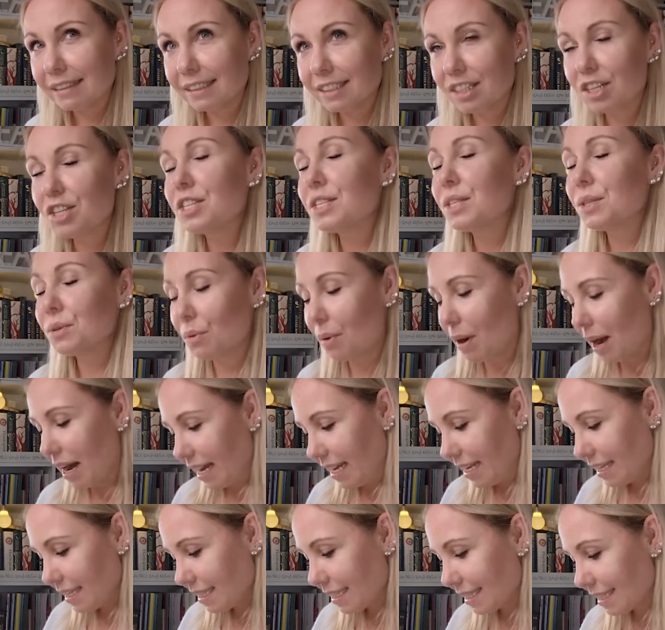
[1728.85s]
She's
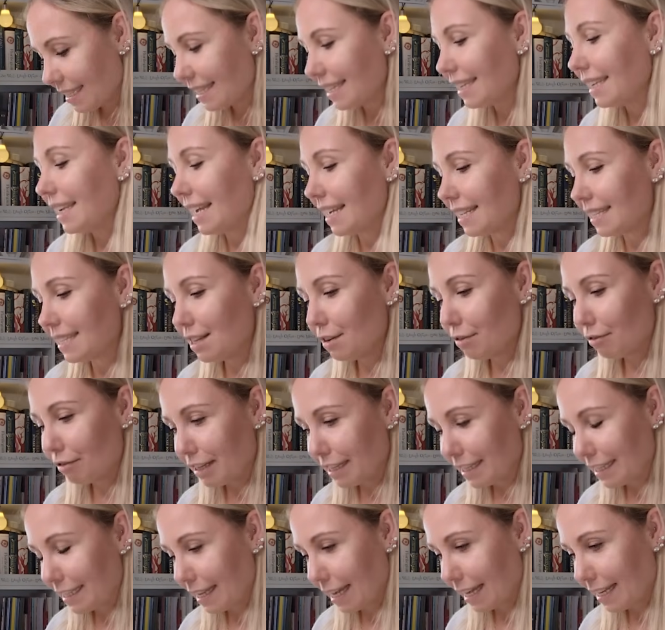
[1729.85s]
twice, yes,
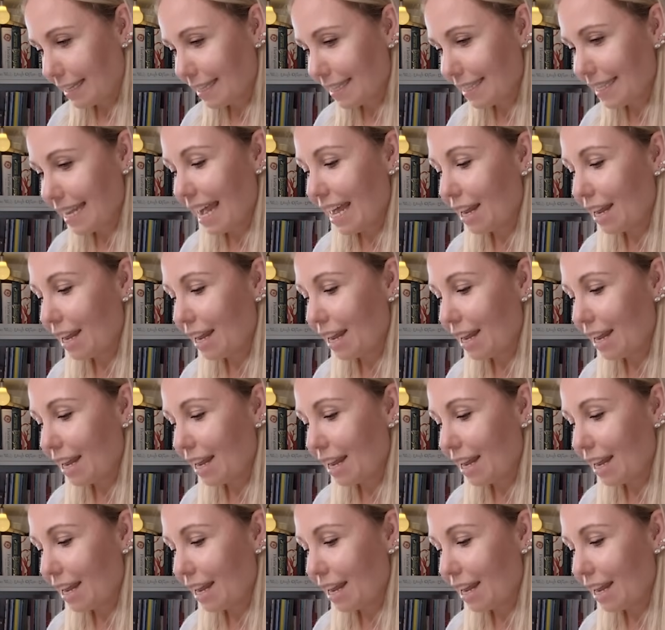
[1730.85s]
different sizes,